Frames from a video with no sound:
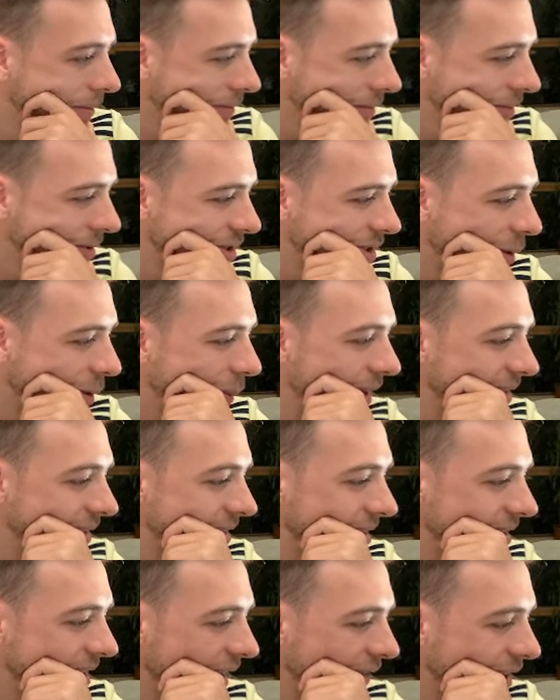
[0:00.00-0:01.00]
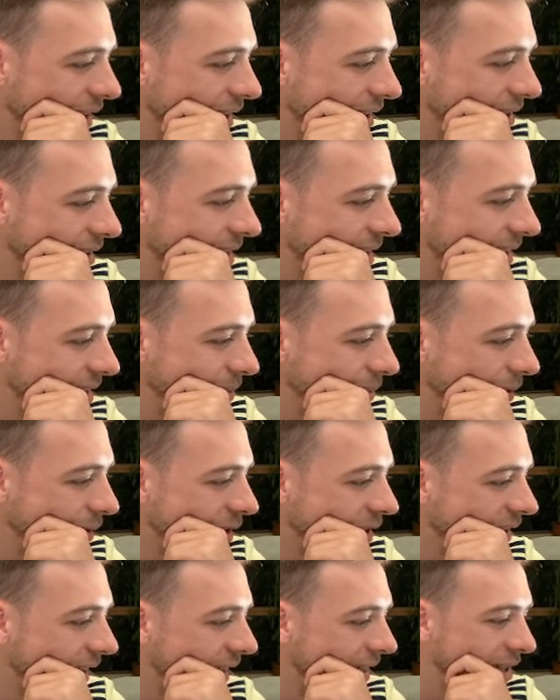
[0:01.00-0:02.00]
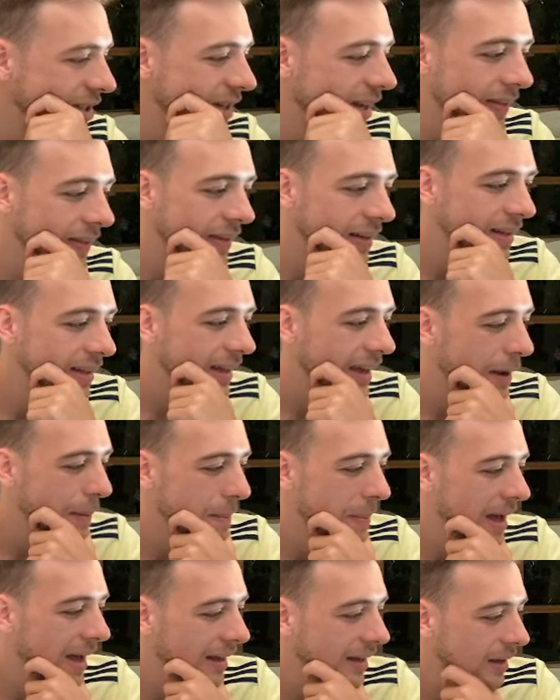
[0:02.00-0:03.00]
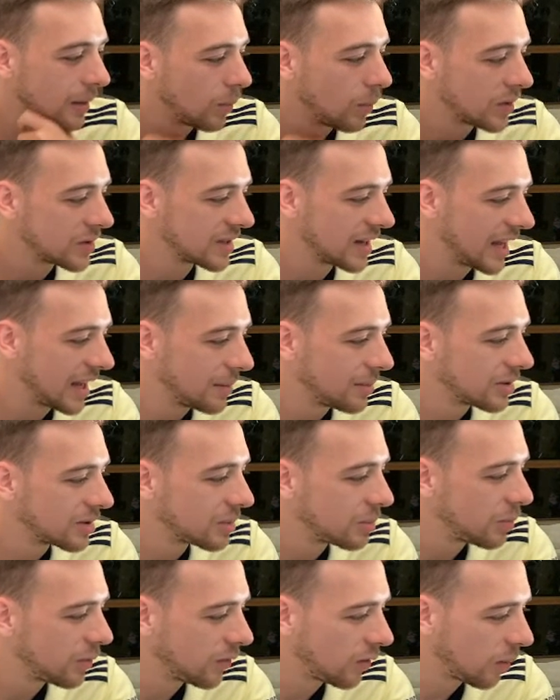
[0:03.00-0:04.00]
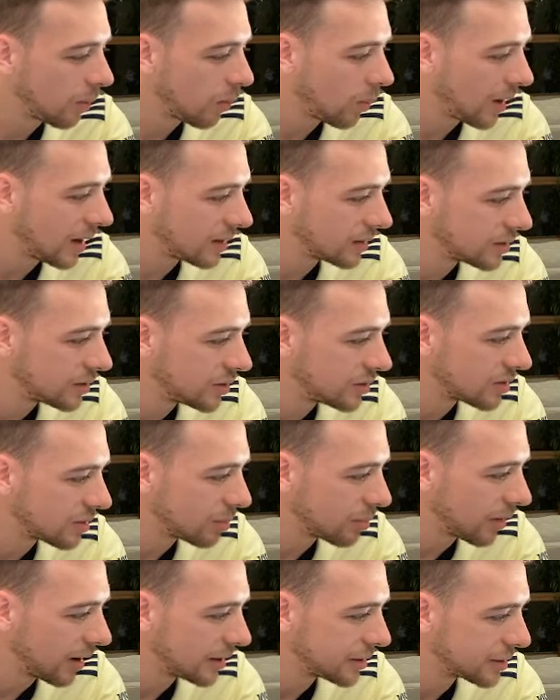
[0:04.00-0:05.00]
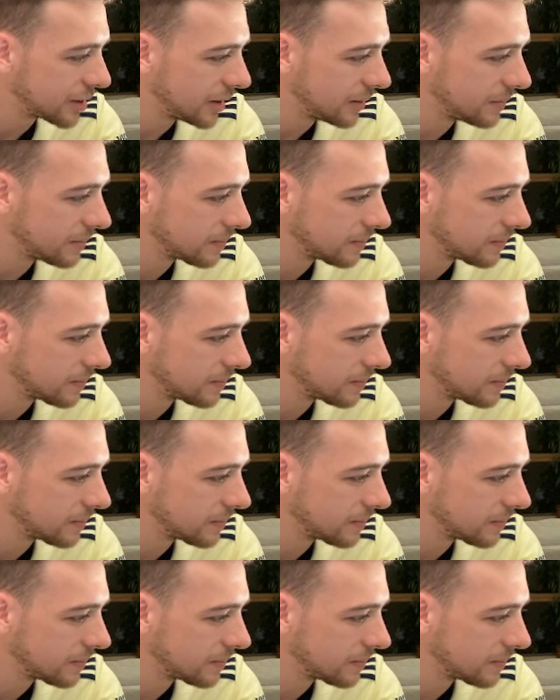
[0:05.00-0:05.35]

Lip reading: So Wentz is having a good season before he got injured and then came back and wasn't able to perform well due to pressure.